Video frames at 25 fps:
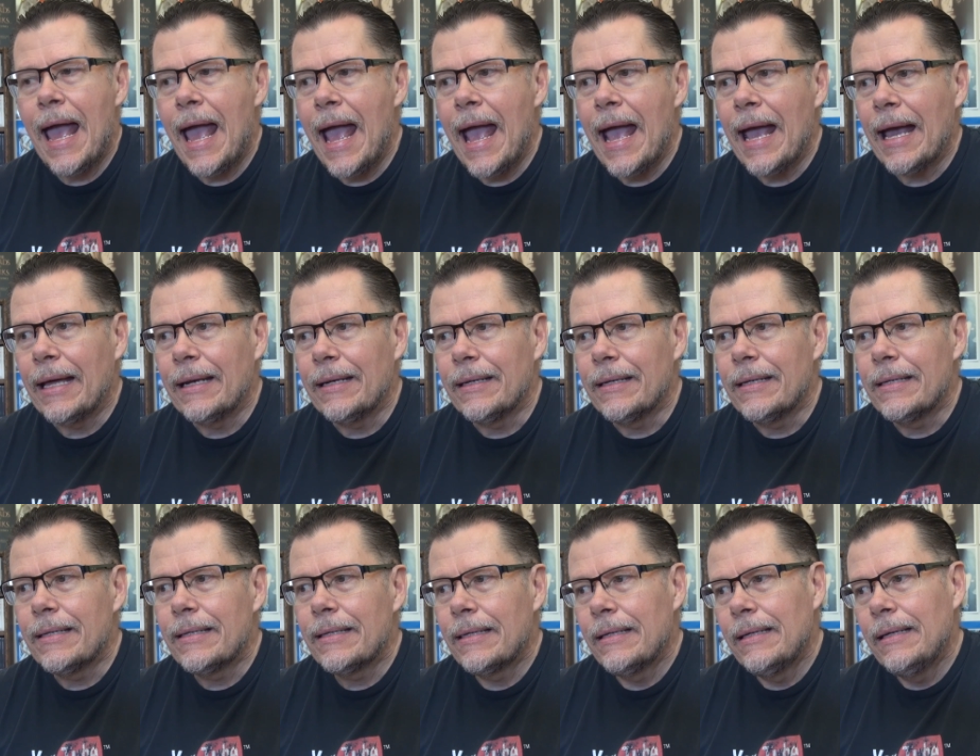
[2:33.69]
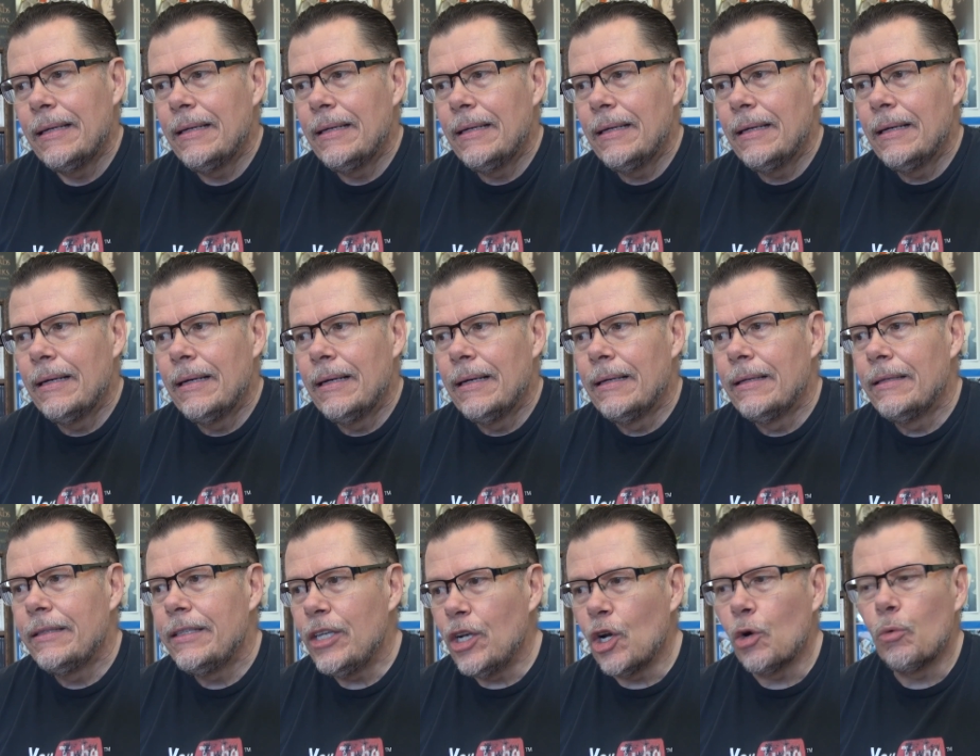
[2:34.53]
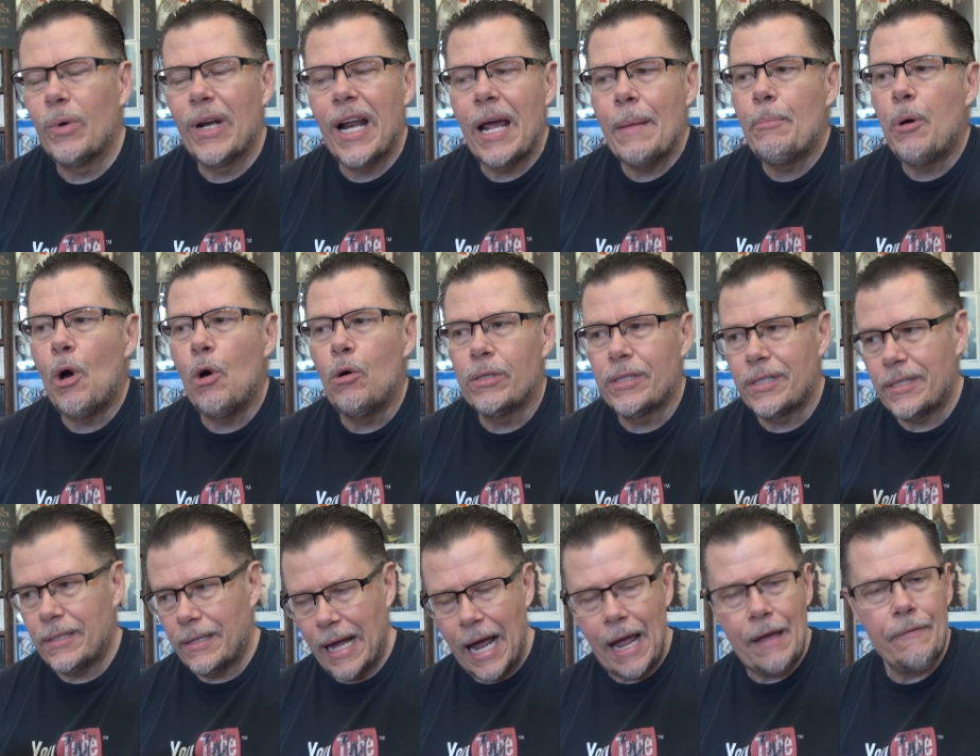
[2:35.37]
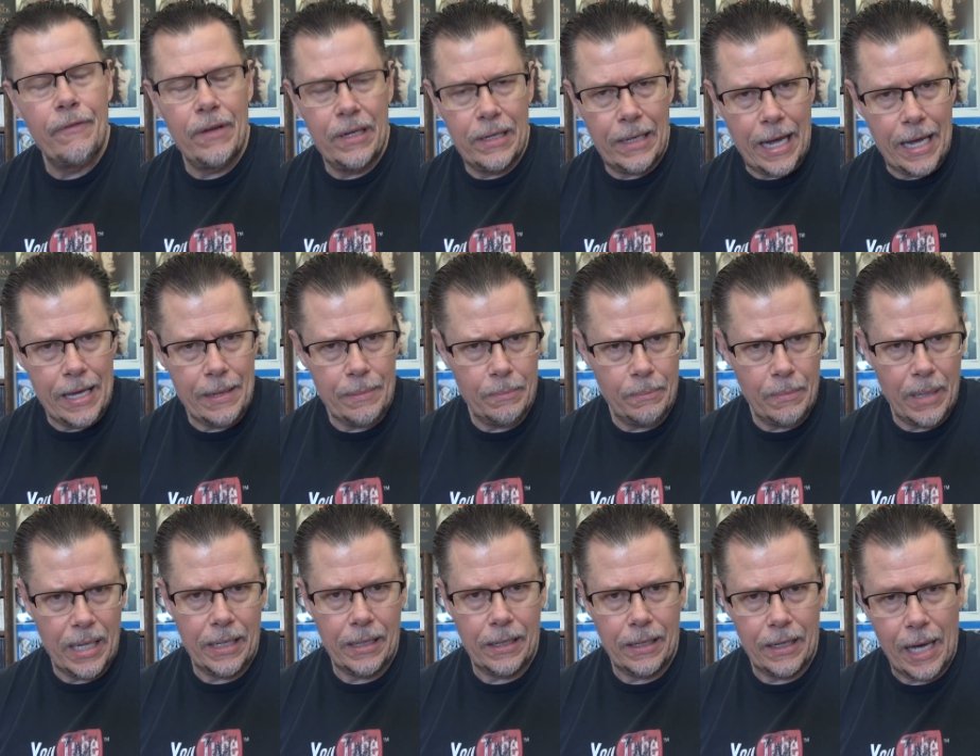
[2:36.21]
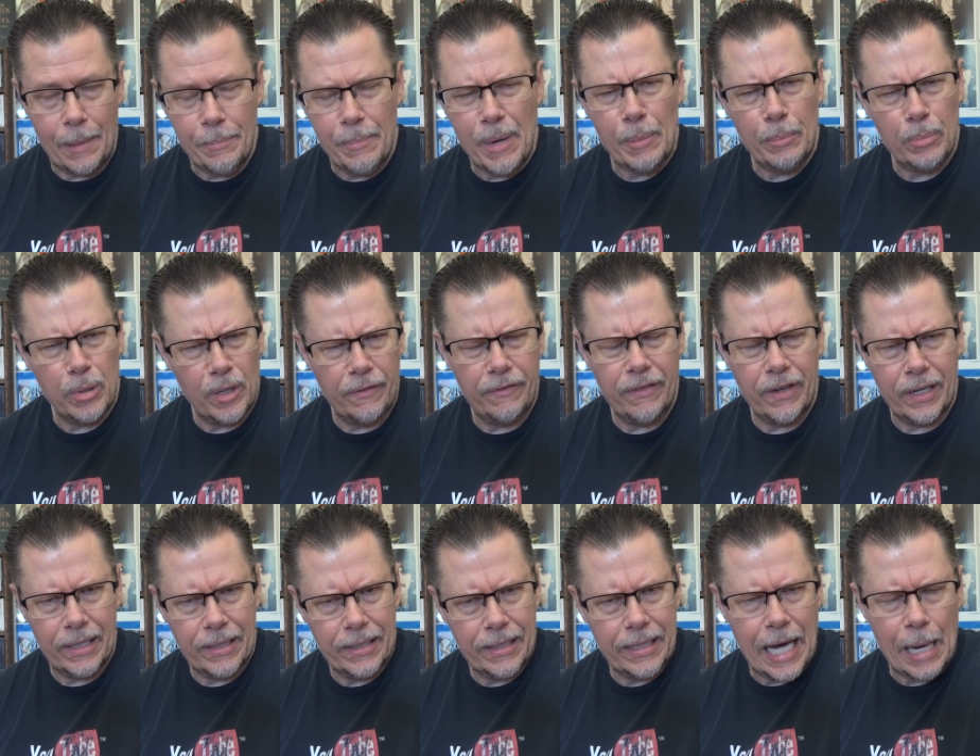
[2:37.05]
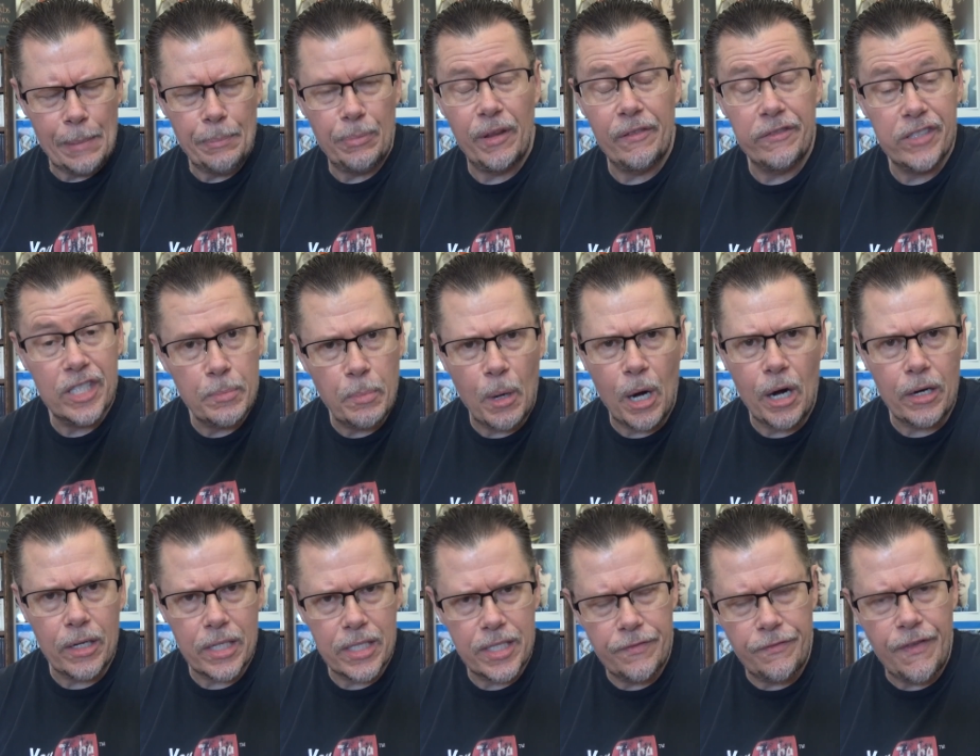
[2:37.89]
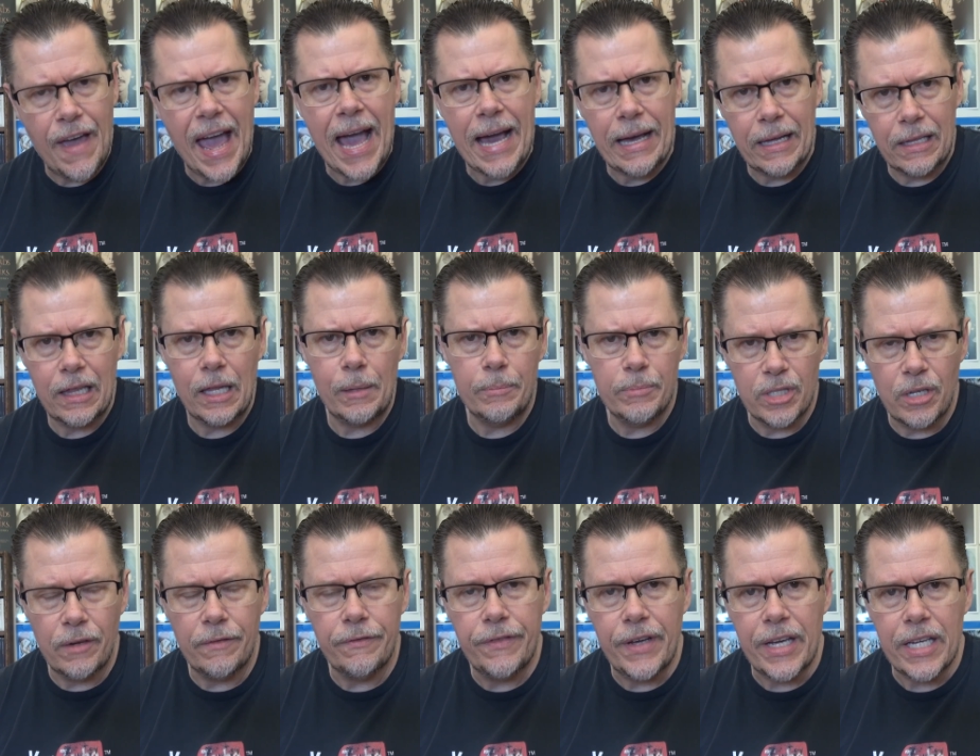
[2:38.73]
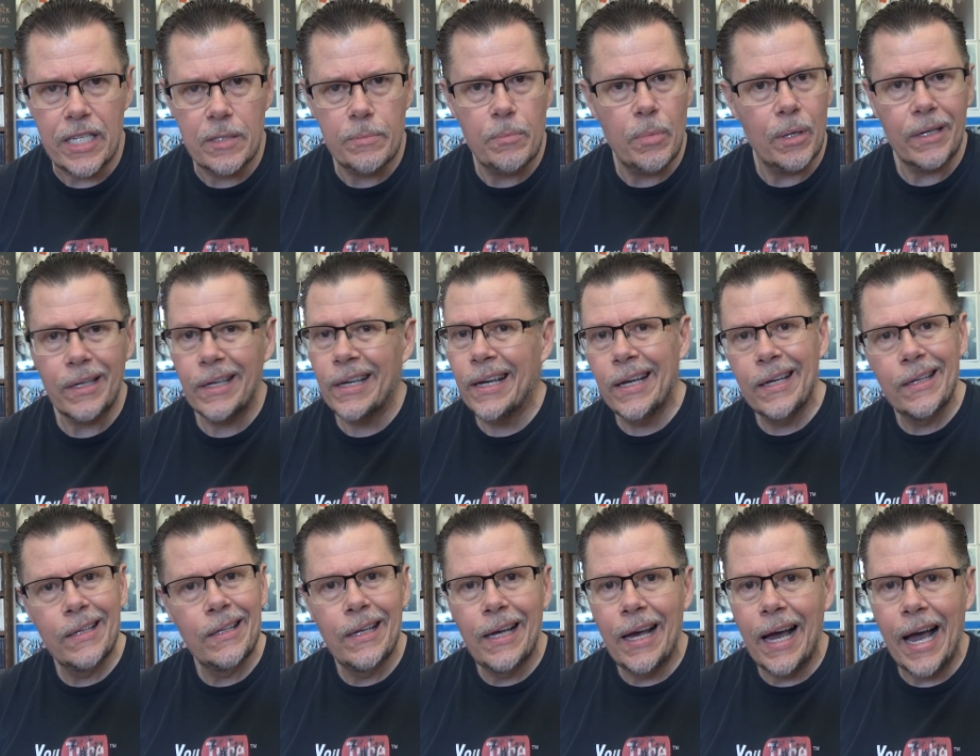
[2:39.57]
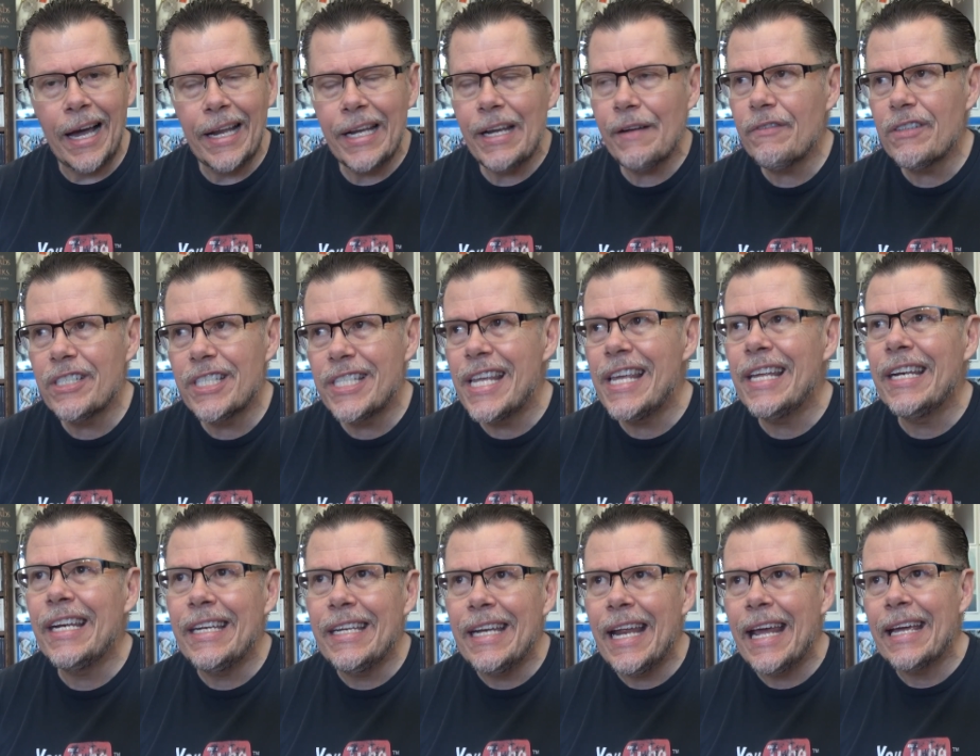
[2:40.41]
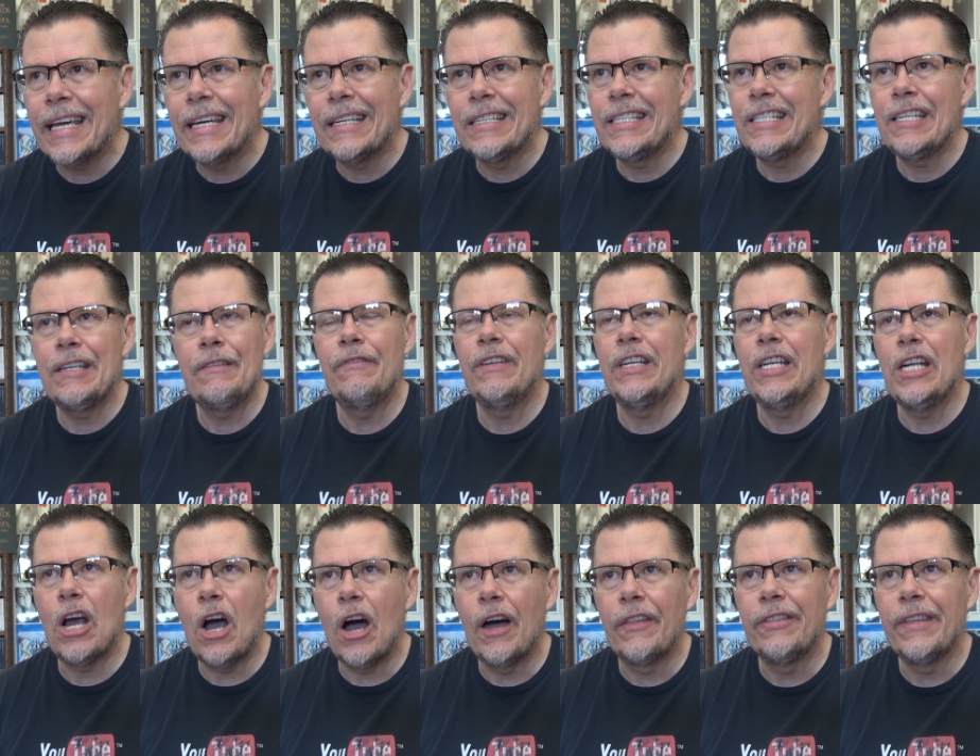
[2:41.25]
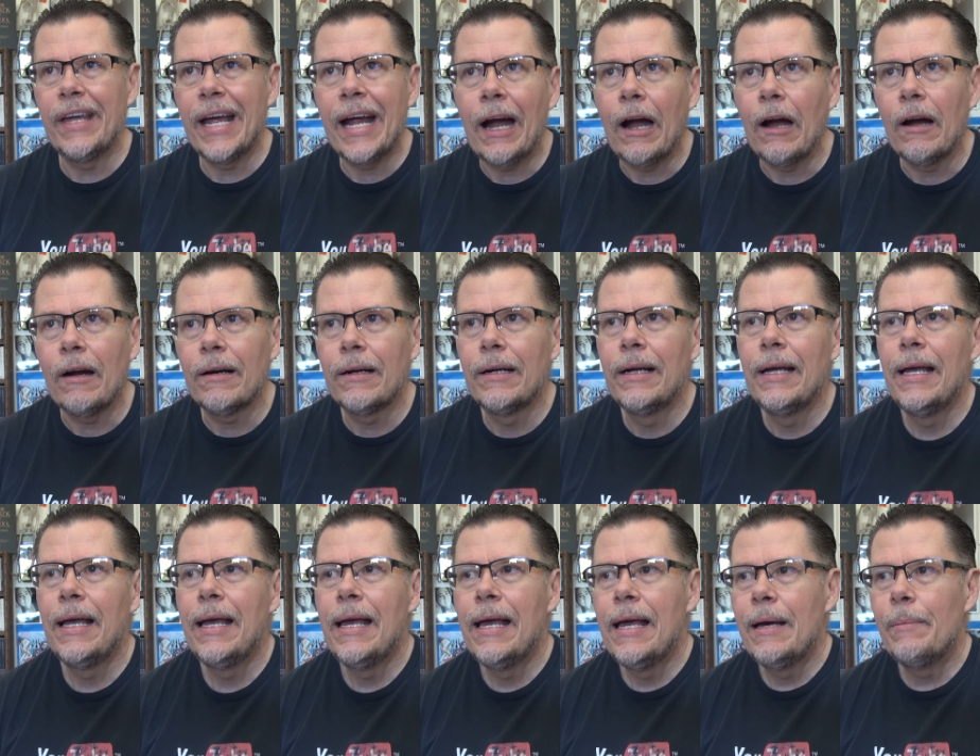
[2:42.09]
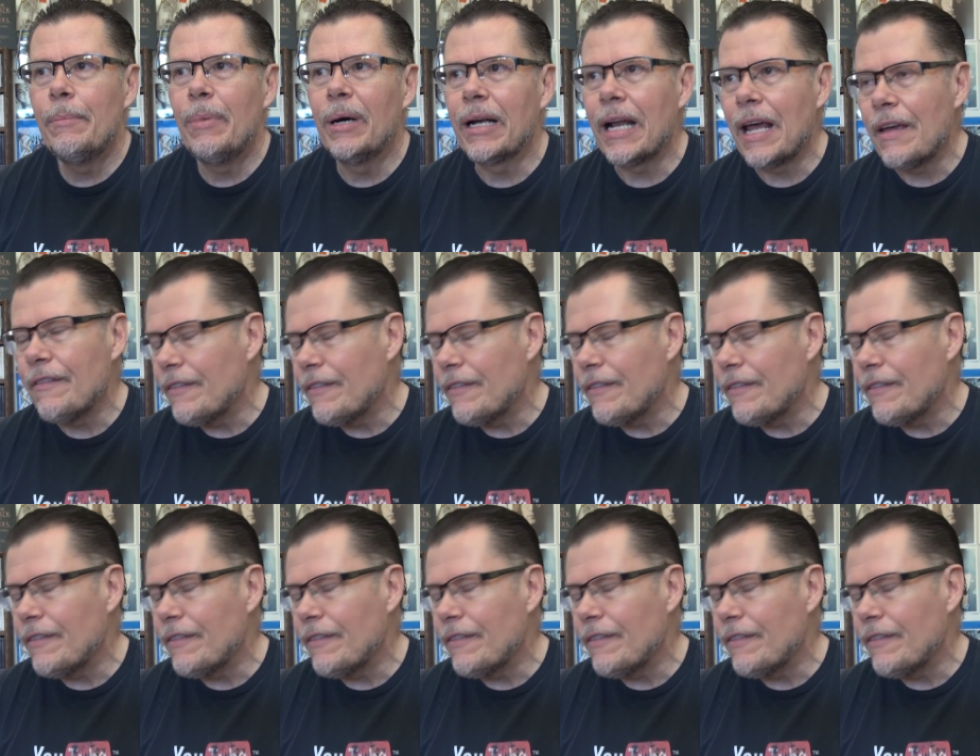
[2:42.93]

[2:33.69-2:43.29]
And you know, when I post, I'm a member of a couple of Sparks fan clubs on Facebook. I never see any negativity on there. But